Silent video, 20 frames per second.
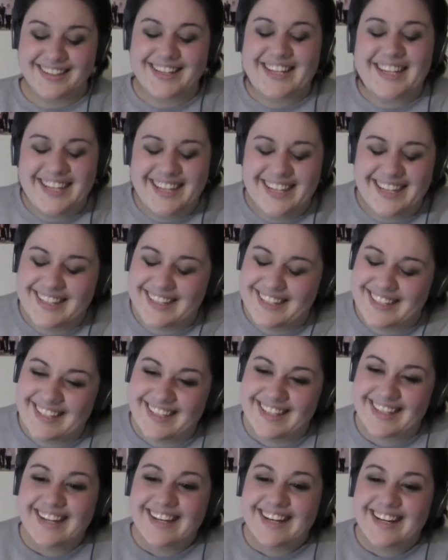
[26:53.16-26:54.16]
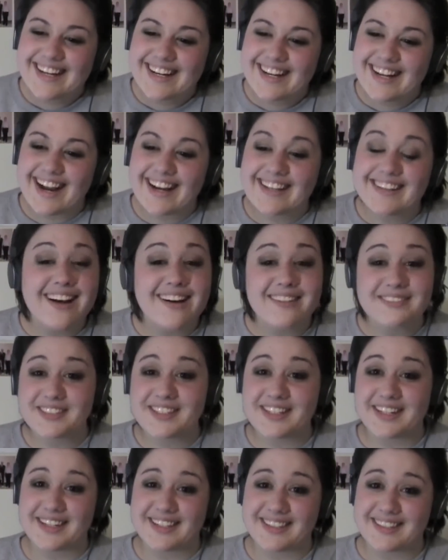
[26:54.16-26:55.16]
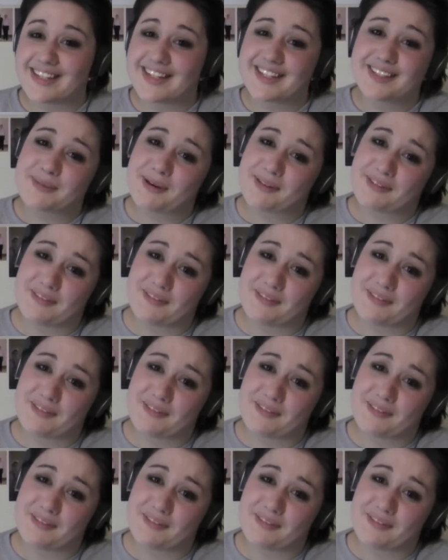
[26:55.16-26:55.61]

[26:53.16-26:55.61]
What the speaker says: I love Cinna. Cinna's my